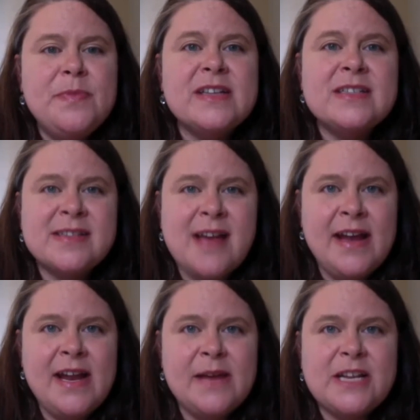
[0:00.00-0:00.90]

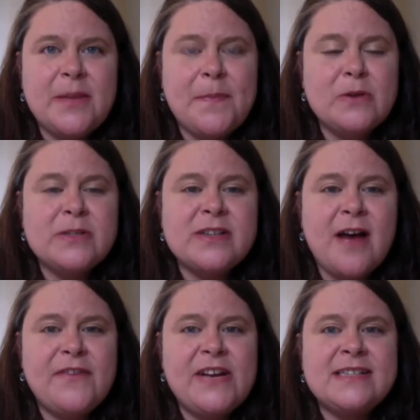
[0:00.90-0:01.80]
signups at the post
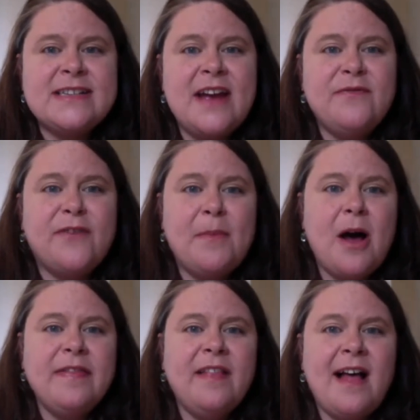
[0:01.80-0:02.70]
office and from
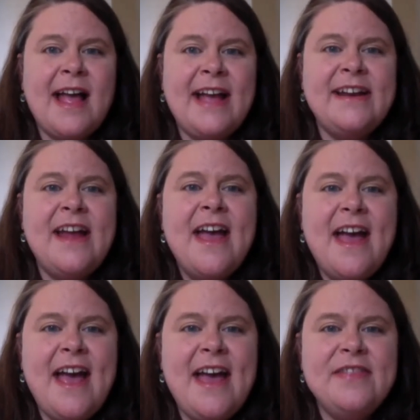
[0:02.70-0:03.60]
online,
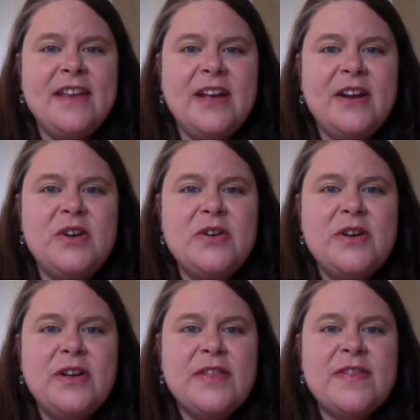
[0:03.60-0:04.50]
and then
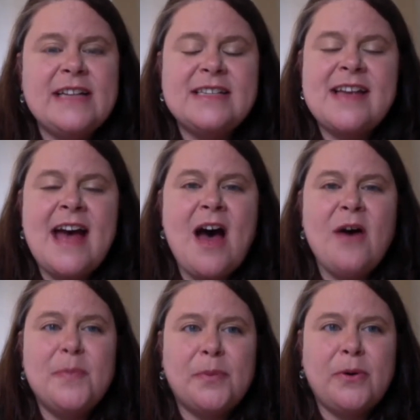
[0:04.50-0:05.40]
that's how
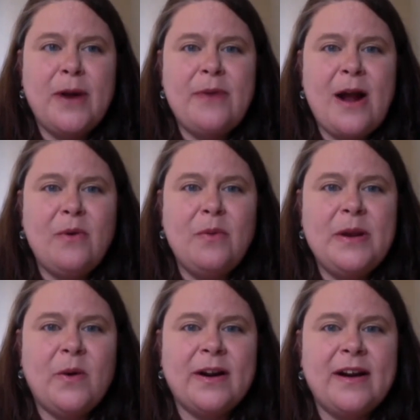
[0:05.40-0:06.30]
the parade route will be
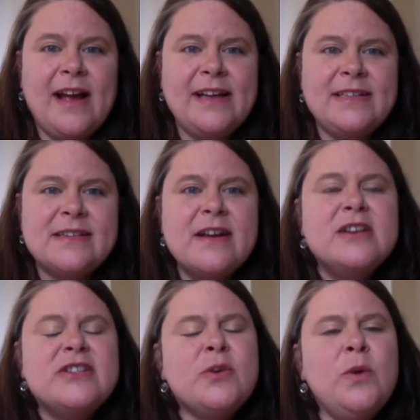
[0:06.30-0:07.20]
organized.
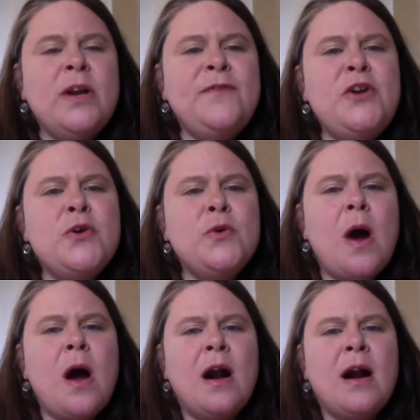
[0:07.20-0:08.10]
So what if you
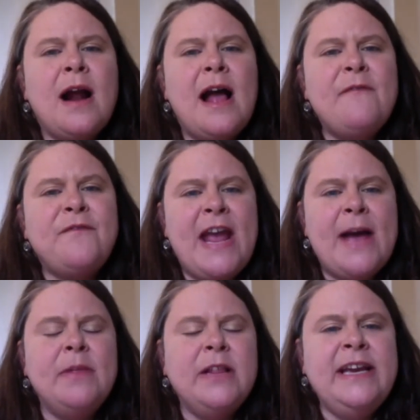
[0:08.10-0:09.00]
are a
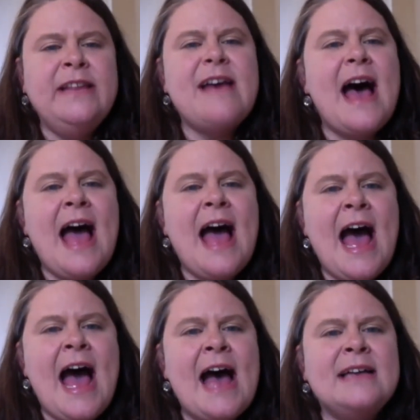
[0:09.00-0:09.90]
family that
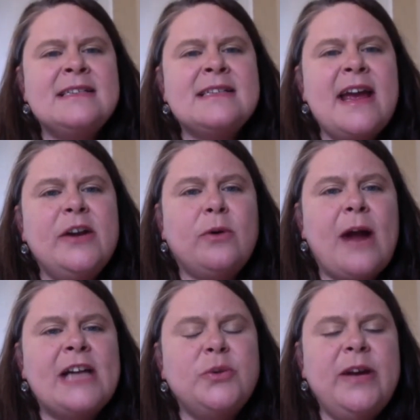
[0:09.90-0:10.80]
has a
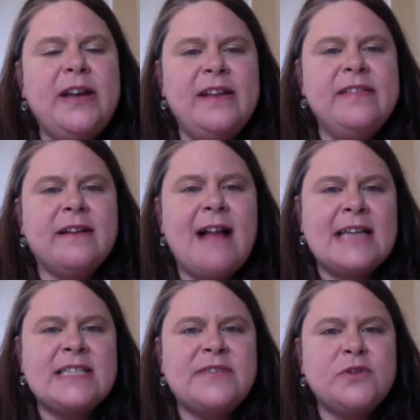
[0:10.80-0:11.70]
graduate in the
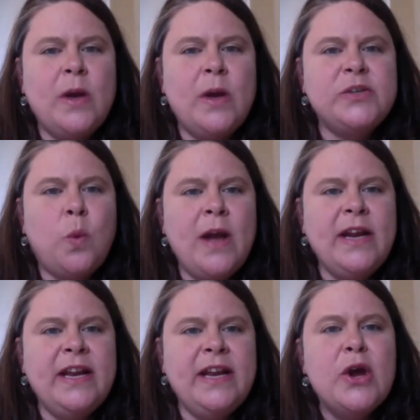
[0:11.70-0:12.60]
class of
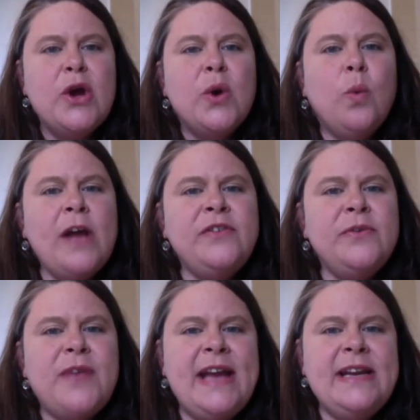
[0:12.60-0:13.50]
2020? What
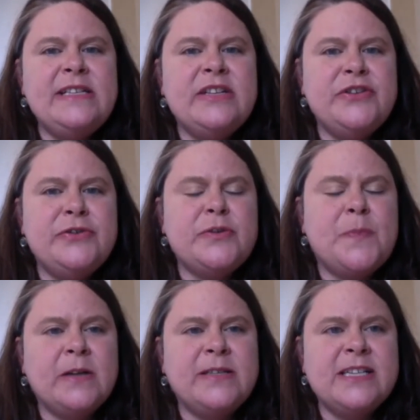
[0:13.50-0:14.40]
do they need to do to
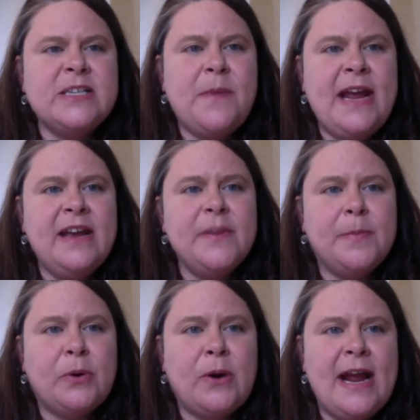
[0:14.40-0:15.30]
participate in the
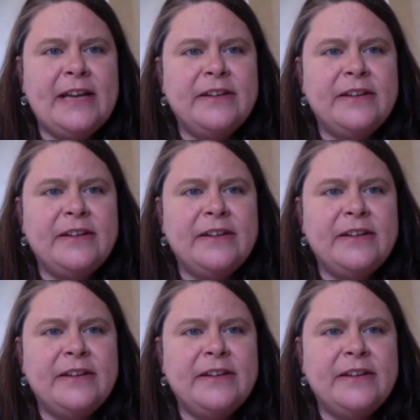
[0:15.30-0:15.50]
parade?